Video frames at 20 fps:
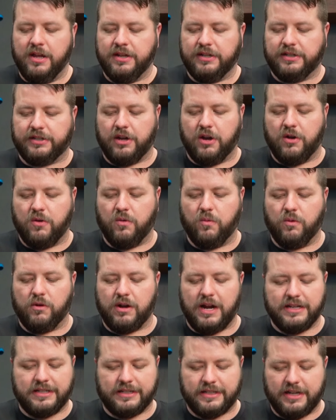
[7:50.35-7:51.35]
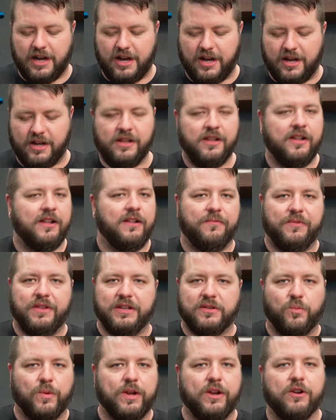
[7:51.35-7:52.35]
So where I saw
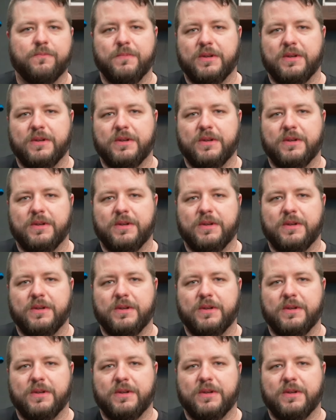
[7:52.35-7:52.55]
this weird